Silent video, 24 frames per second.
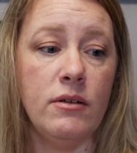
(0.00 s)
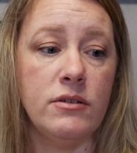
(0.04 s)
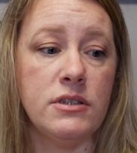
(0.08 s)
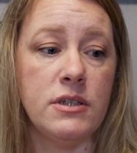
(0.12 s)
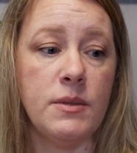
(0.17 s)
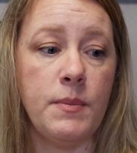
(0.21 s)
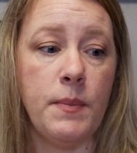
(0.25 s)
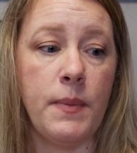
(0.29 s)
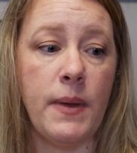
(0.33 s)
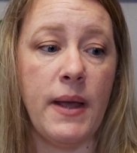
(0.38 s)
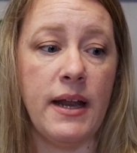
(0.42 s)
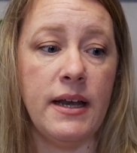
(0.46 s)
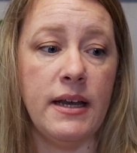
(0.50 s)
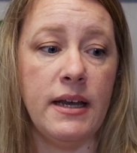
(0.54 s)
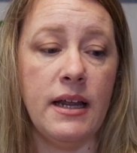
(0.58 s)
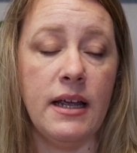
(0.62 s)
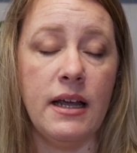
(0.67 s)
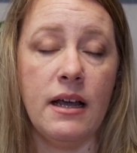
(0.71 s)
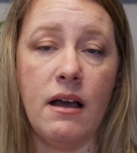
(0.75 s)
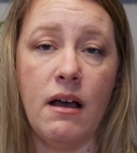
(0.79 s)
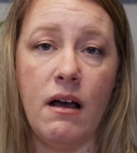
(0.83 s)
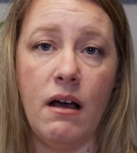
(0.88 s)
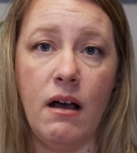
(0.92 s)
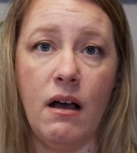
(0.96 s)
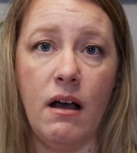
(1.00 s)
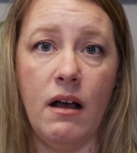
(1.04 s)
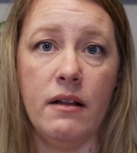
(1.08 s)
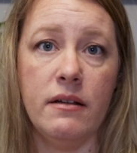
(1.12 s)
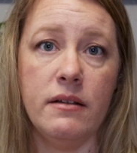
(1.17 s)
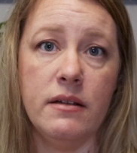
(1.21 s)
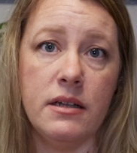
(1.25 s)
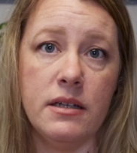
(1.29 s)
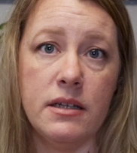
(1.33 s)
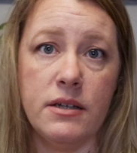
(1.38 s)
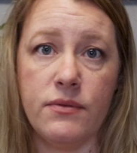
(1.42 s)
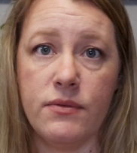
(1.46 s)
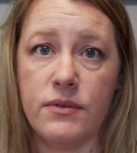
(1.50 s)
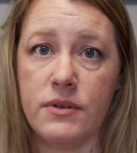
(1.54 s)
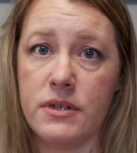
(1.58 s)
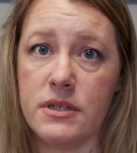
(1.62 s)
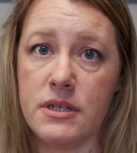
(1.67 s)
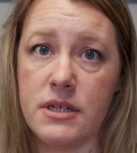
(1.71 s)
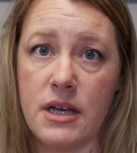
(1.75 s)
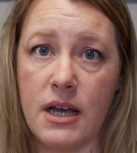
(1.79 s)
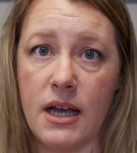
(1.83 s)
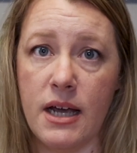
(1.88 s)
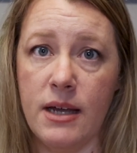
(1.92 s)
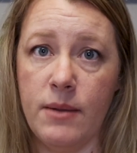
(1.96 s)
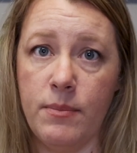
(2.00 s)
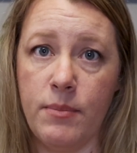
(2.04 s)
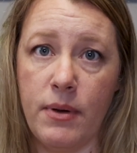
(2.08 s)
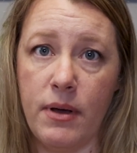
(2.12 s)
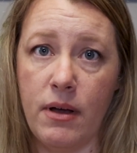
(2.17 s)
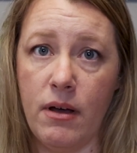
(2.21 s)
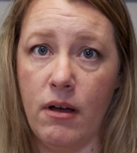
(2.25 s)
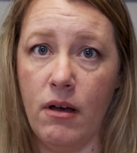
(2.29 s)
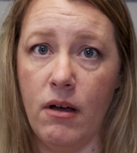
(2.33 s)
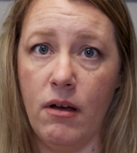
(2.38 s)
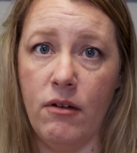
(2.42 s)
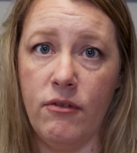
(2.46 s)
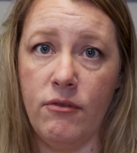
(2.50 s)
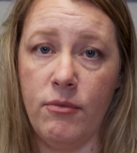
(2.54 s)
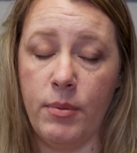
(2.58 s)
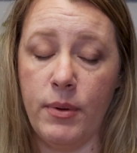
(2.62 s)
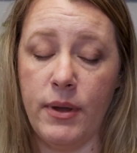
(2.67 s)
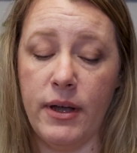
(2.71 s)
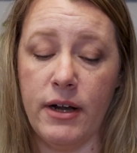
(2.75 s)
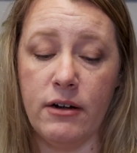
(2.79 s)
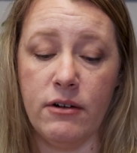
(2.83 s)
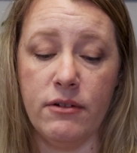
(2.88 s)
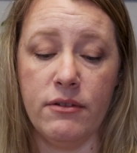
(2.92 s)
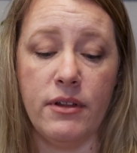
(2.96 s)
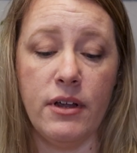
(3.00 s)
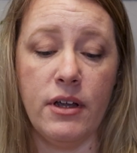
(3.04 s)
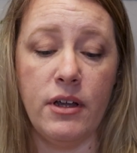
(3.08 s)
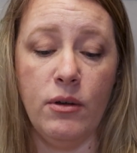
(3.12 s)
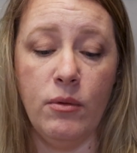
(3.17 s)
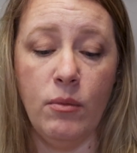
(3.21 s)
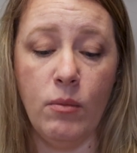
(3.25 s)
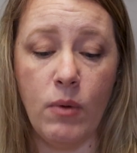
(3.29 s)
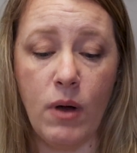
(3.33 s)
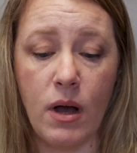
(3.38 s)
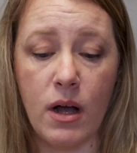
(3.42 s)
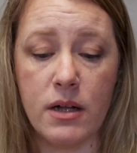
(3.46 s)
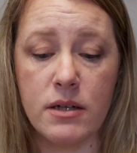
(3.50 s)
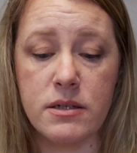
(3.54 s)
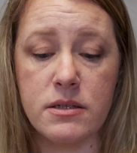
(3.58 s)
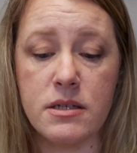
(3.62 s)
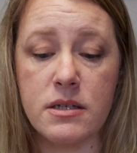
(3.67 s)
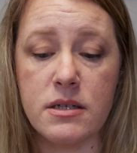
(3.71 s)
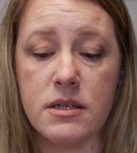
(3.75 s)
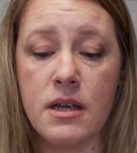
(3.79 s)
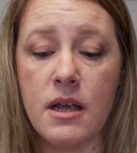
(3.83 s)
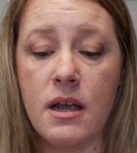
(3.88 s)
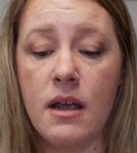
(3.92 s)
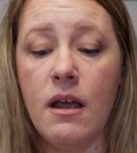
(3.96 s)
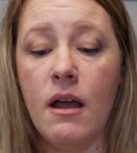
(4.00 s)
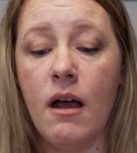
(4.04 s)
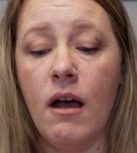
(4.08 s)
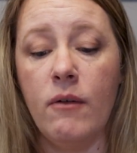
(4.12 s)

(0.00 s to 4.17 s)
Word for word: depending on the different type of planner that you want.